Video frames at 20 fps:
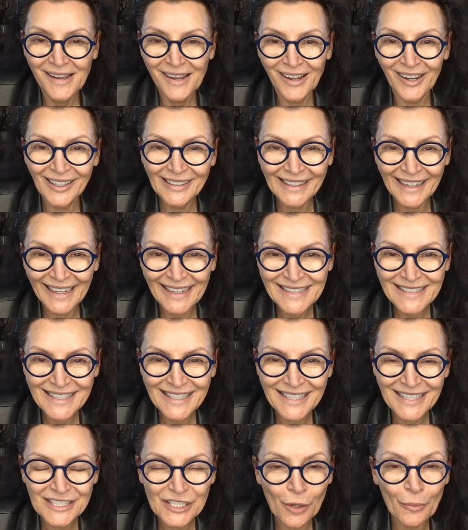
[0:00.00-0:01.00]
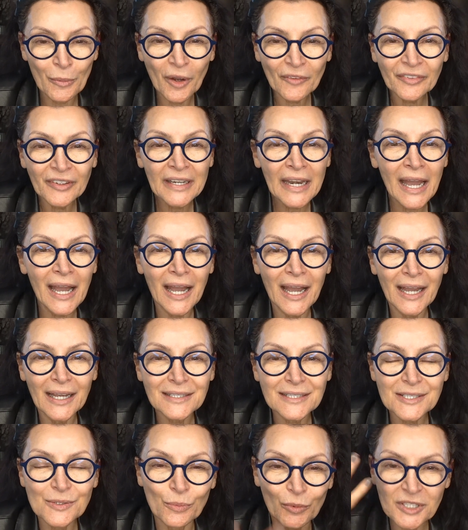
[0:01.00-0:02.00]
Hi ladies, I'm often
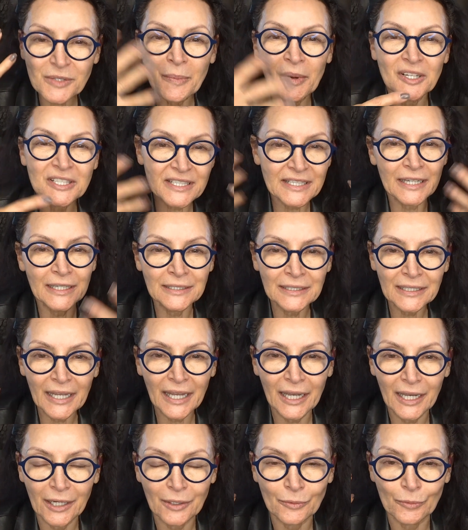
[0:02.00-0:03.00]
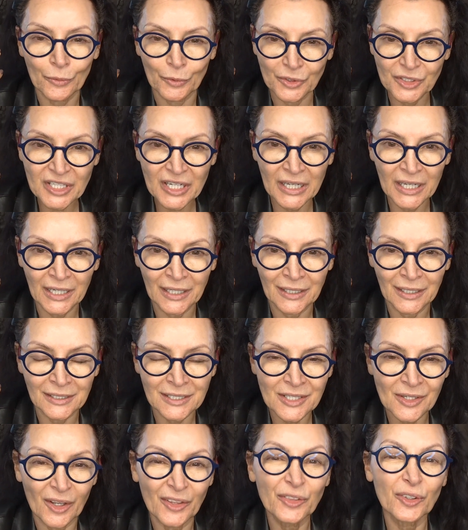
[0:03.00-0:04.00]
asked what's my skincare routine,
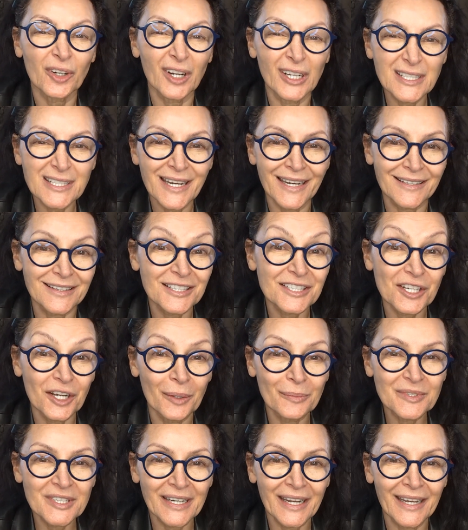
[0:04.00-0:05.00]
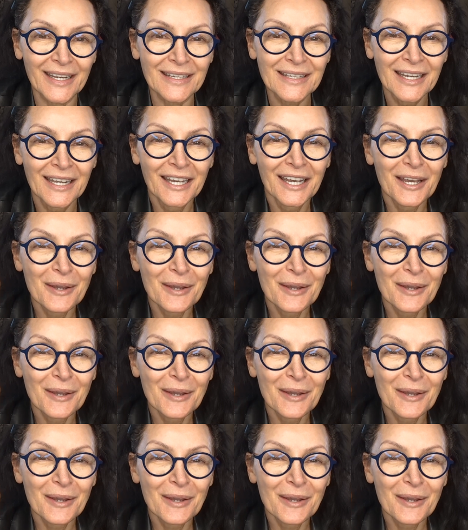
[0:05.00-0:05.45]
so I thought I'd take the time today